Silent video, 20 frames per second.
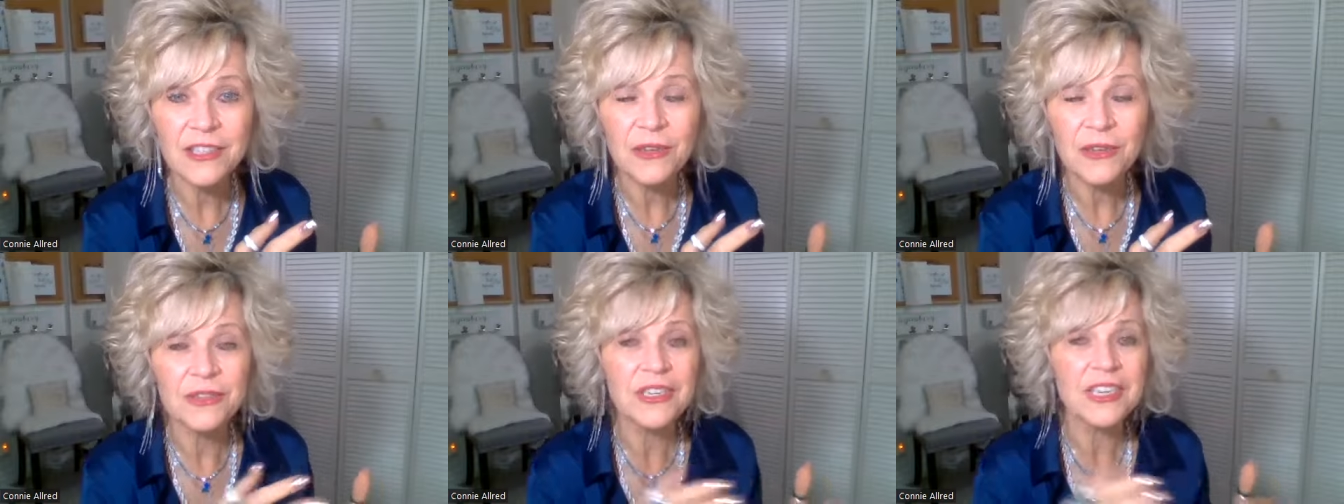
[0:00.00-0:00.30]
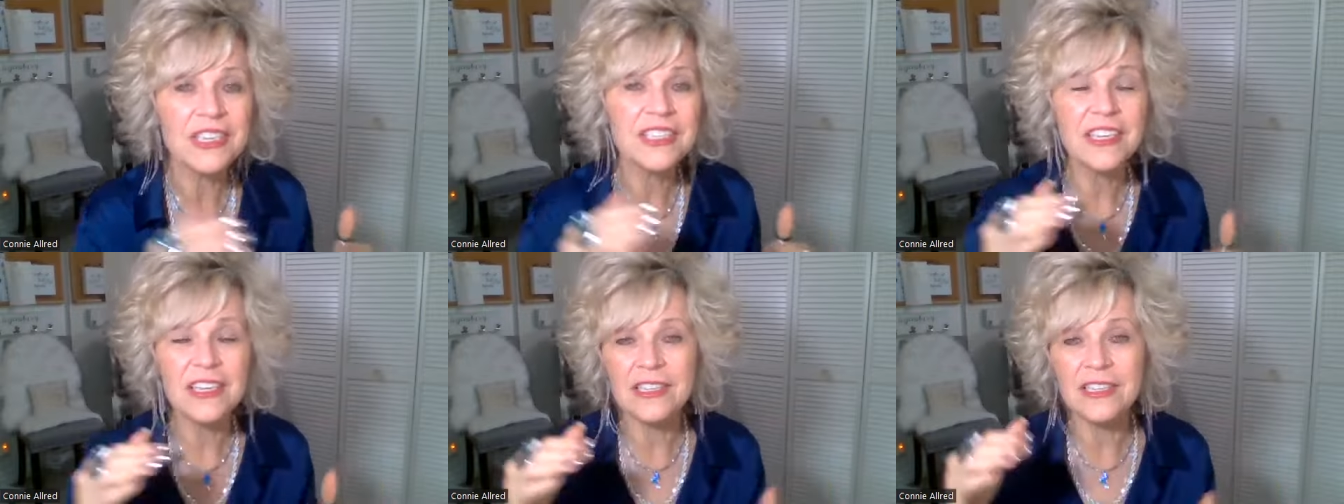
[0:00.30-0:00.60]
So it
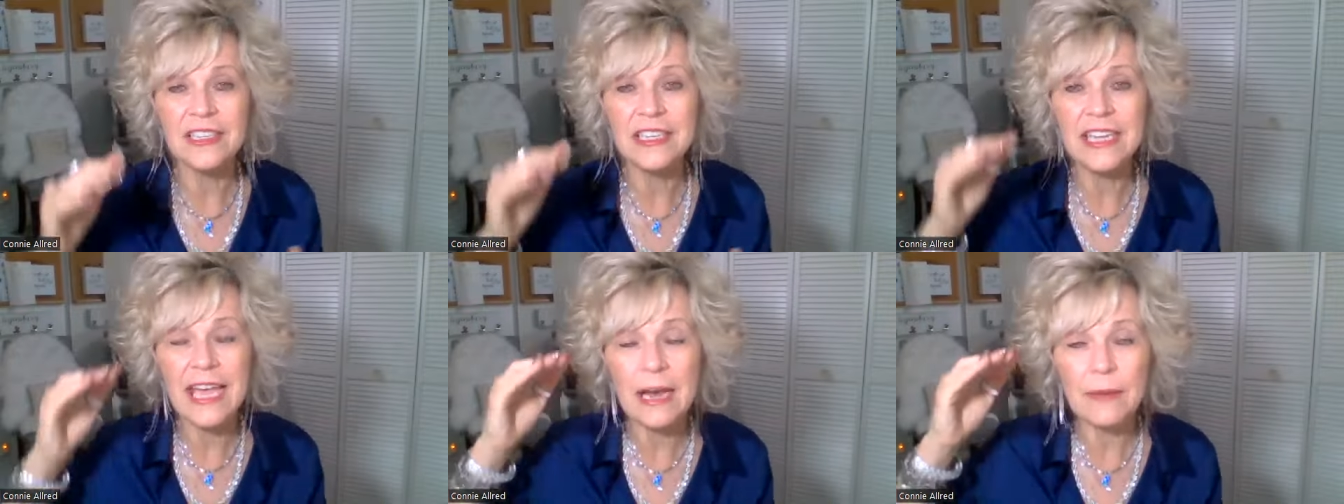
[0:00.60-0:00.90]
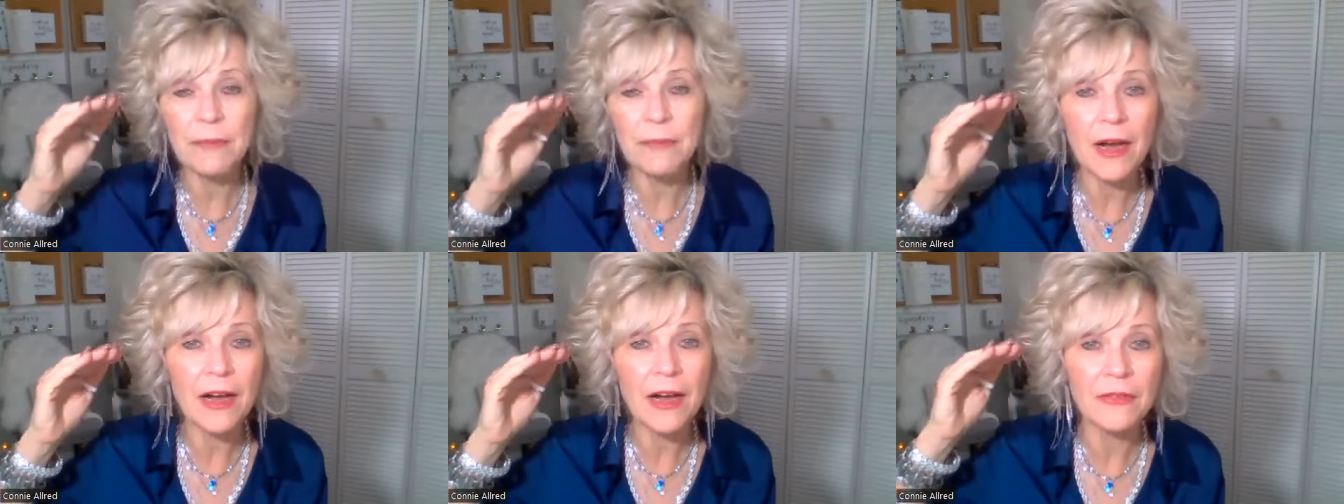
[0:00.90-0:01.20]
just doesn't
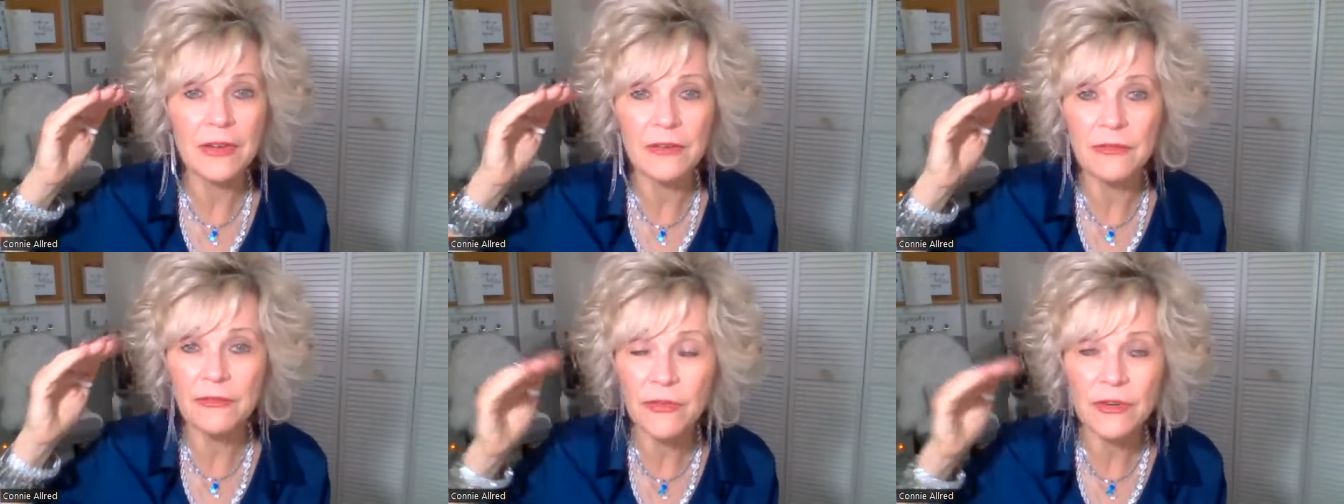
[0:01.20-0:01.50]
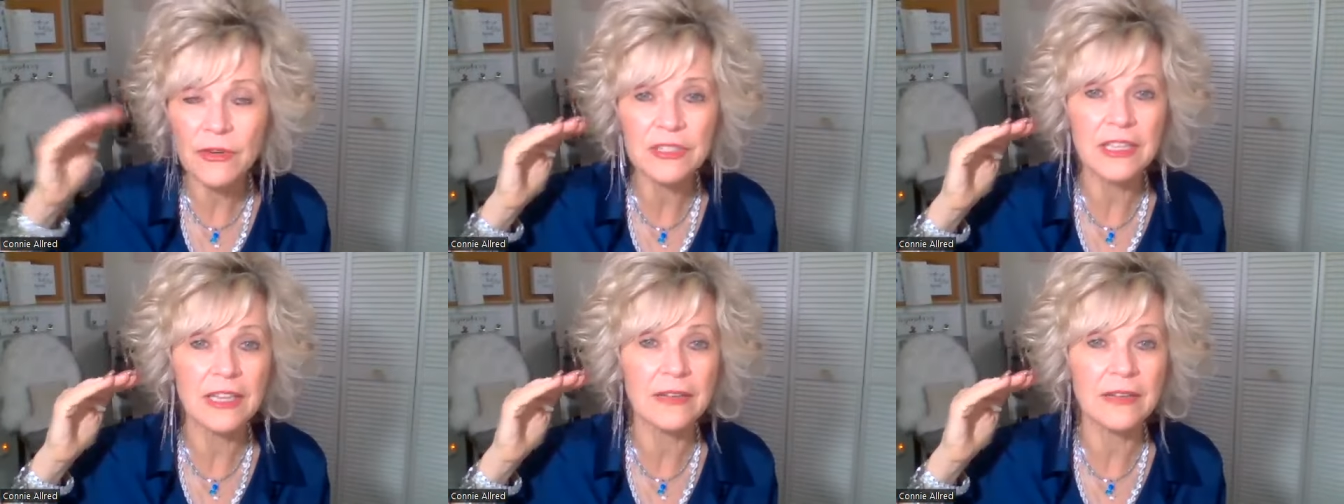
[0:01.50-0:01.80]
cap off at
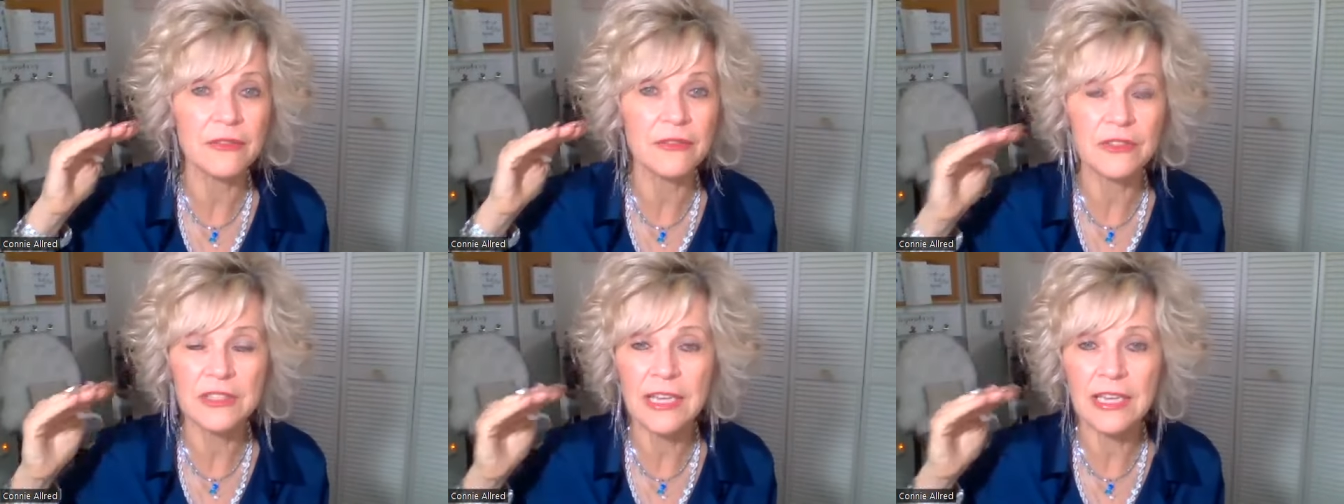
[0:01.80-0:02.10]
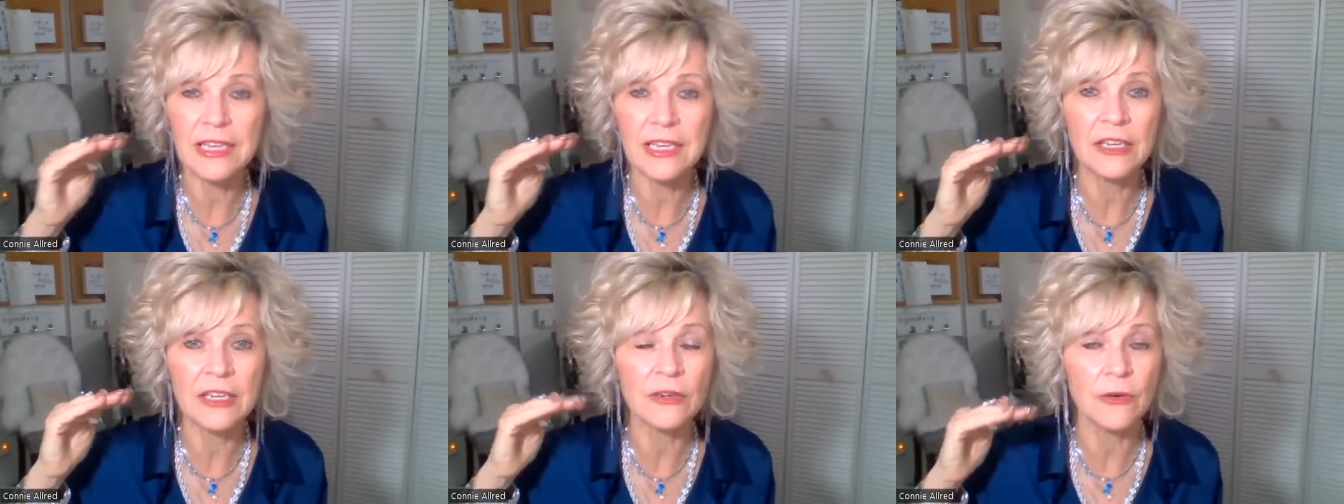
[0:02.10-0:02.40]
first level,
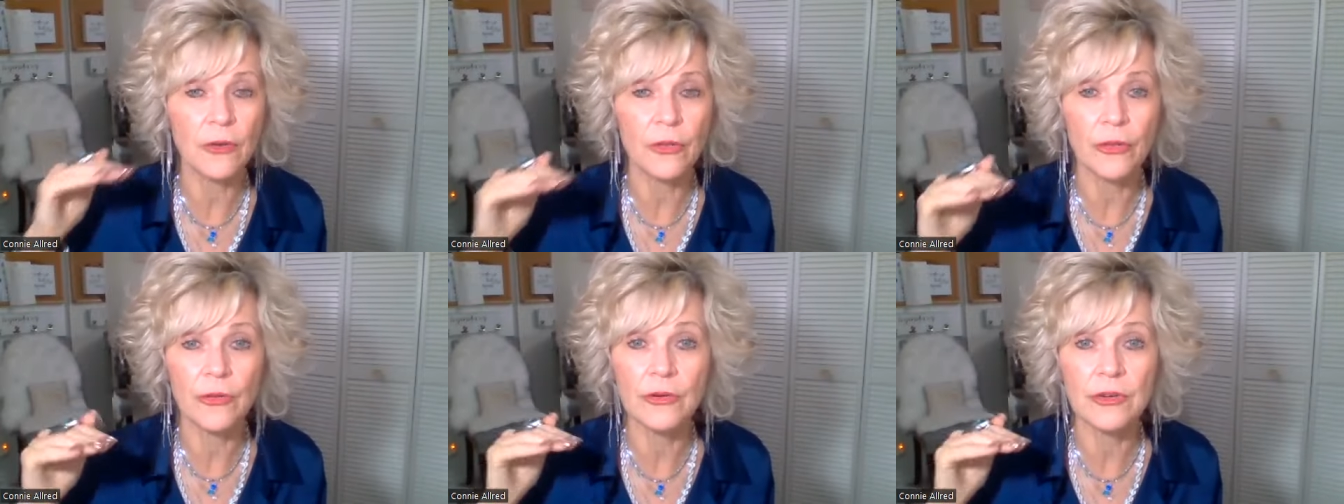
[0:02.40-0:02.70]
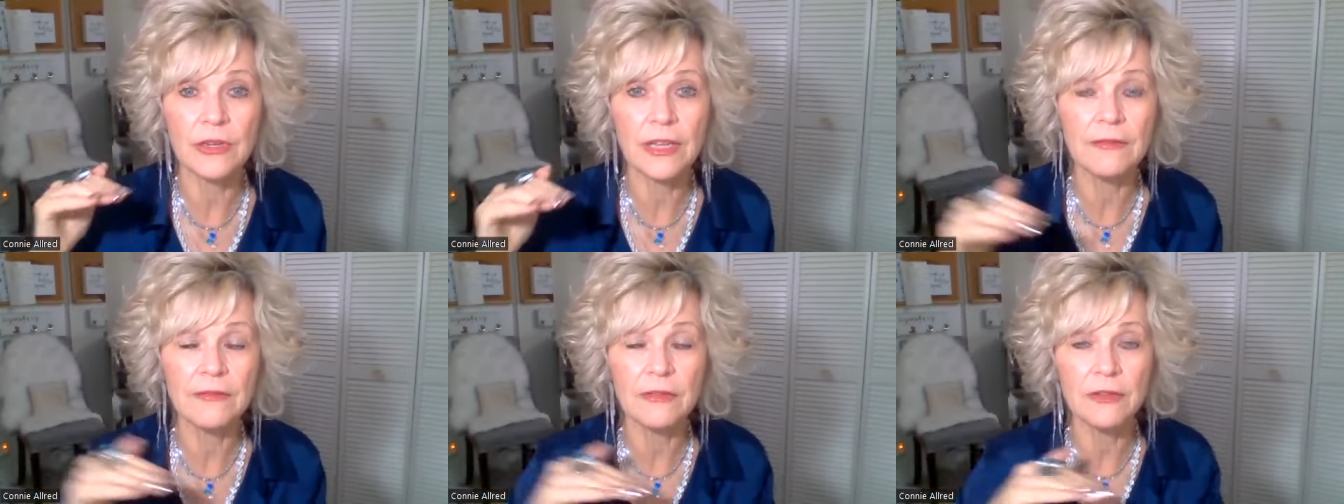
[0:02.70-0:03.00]
second or
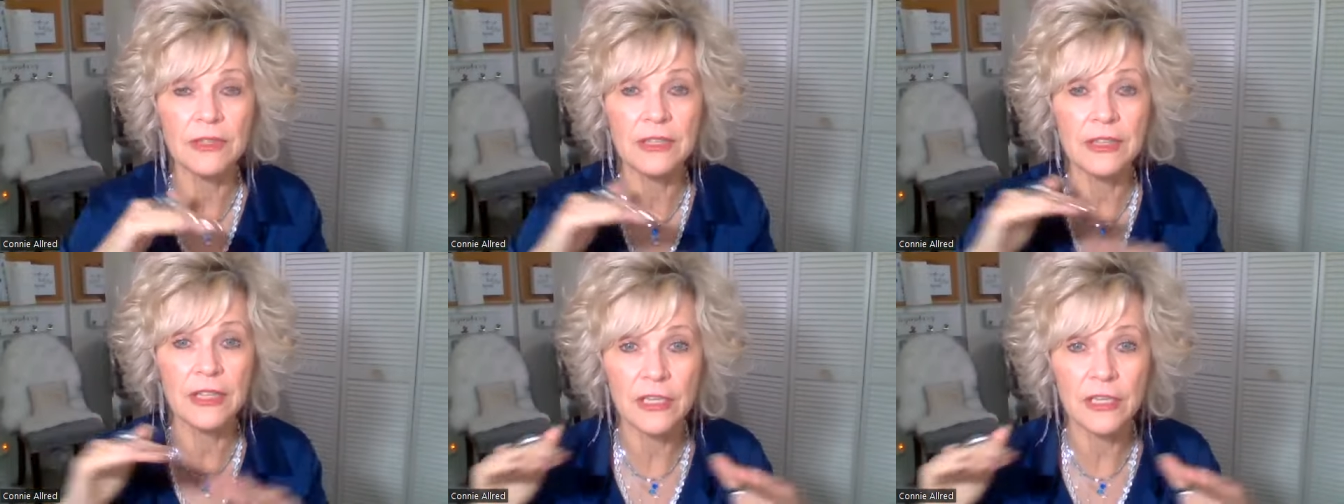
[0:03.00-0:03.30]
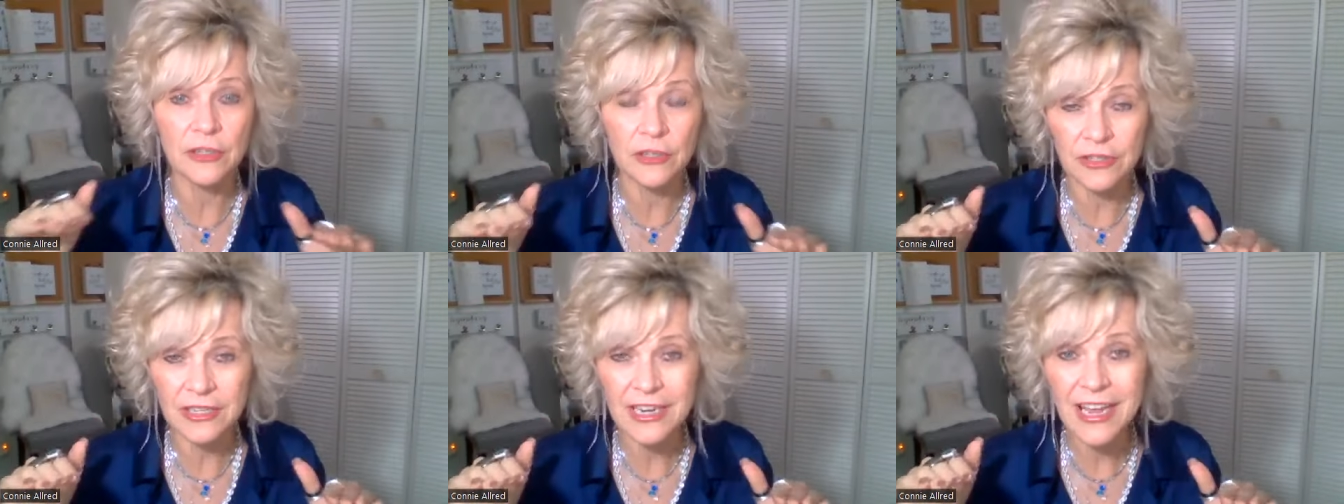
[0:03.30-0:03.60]
third level and
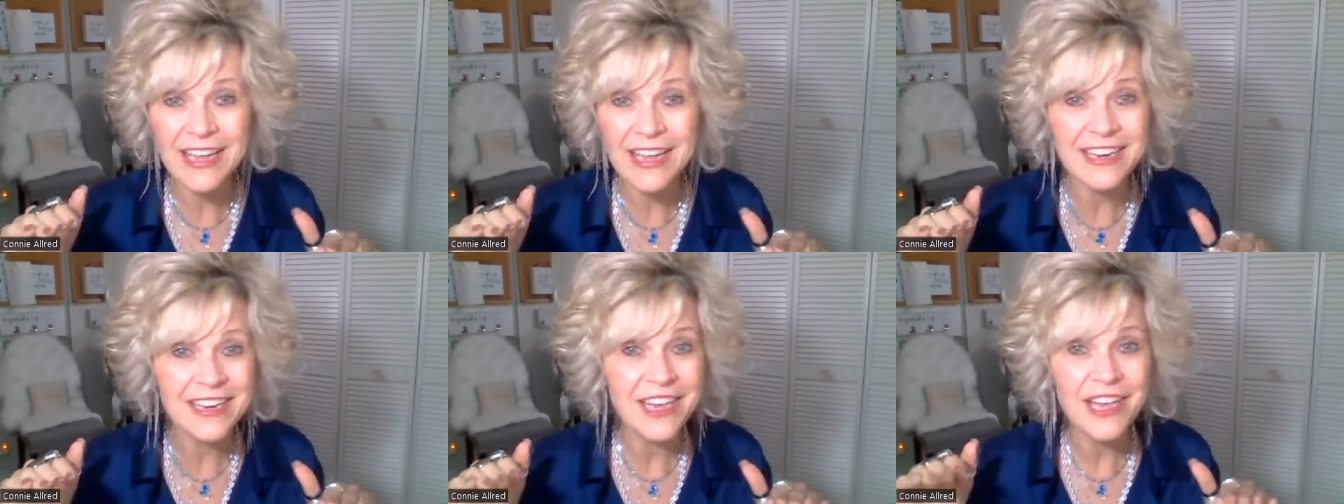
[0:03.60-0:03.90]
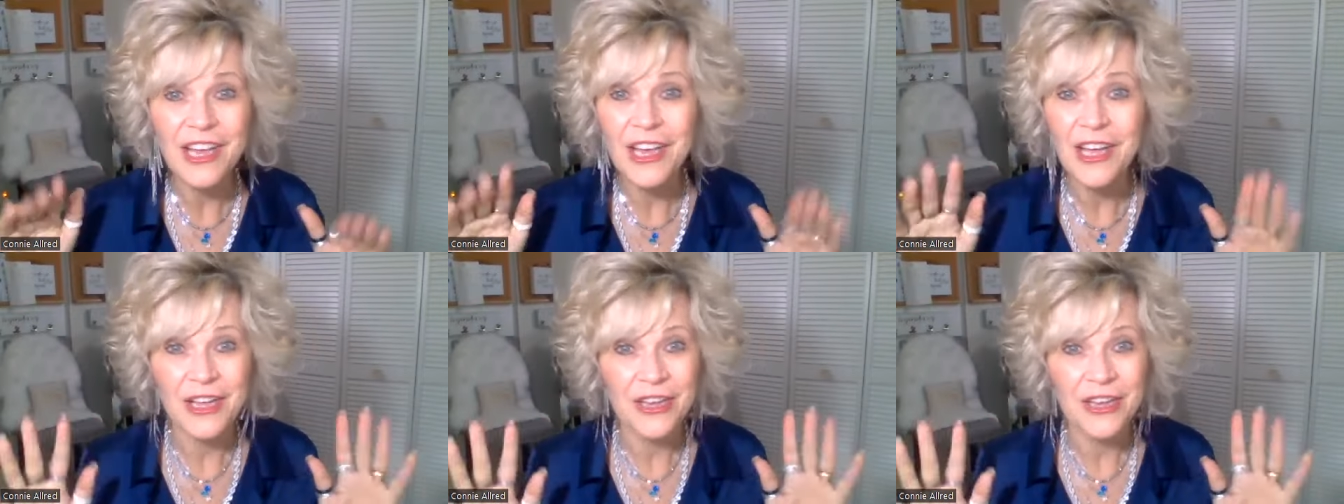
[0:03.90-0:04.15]
then you're done.